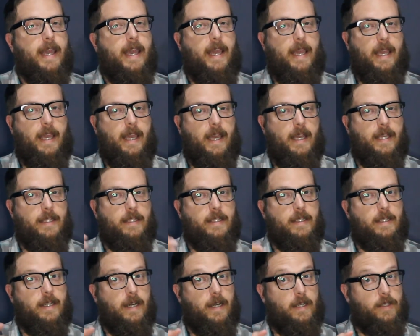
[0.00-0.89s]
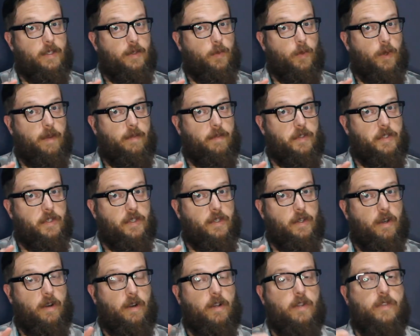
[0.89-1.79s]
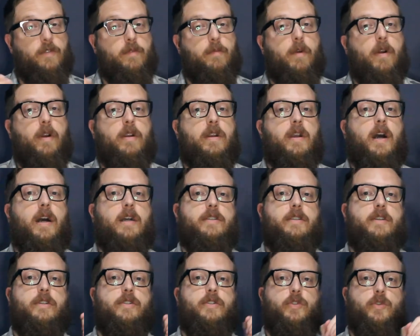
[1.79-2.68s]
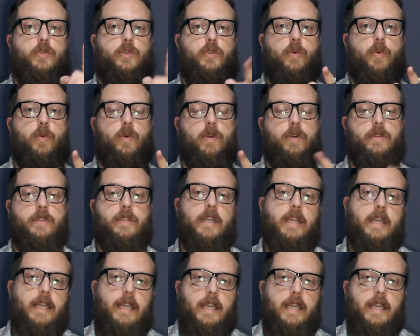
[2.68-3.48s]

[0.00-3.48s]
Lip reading: and Casa Cuevas Cigars, from our Casa to yours.